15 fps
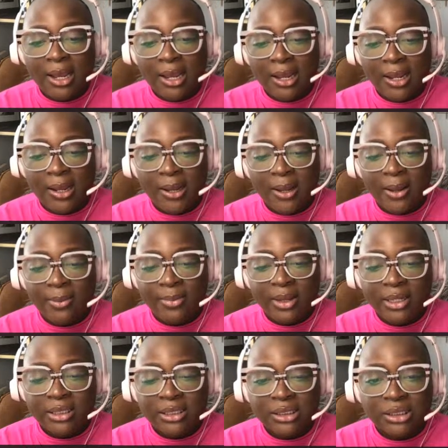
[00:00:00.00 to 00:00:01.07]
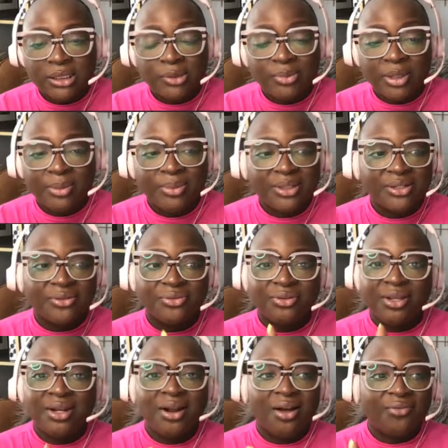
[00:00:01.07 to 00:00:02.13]
and just to be able to
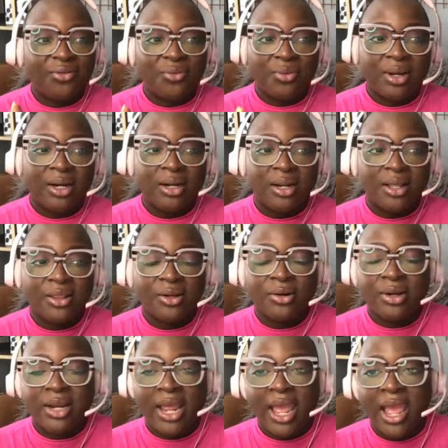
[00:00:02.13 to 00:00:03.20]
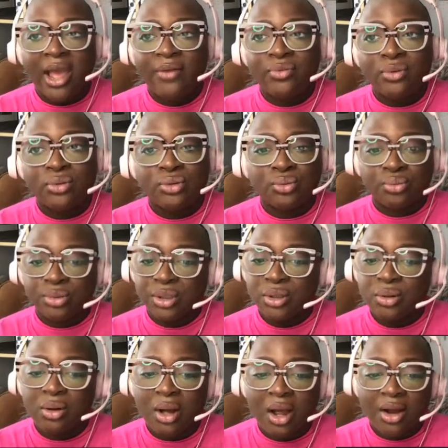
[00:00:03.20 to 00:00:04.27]
feed off of one another and have those
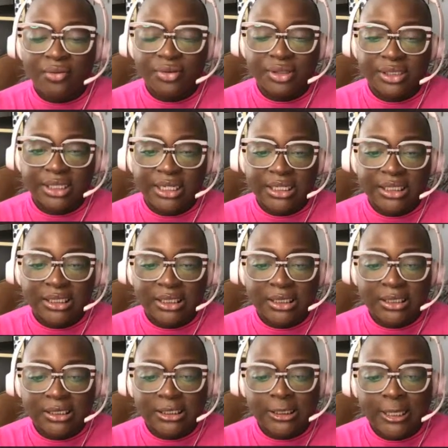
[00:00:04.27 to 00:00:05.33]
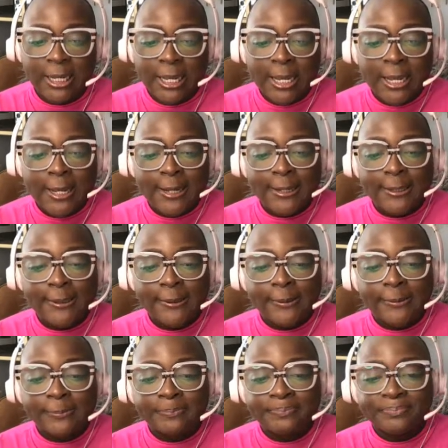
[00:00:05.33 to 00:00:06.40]
real conversations.
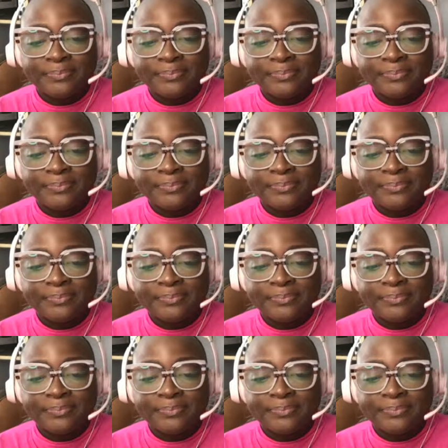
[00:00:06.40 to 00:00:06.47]
Um,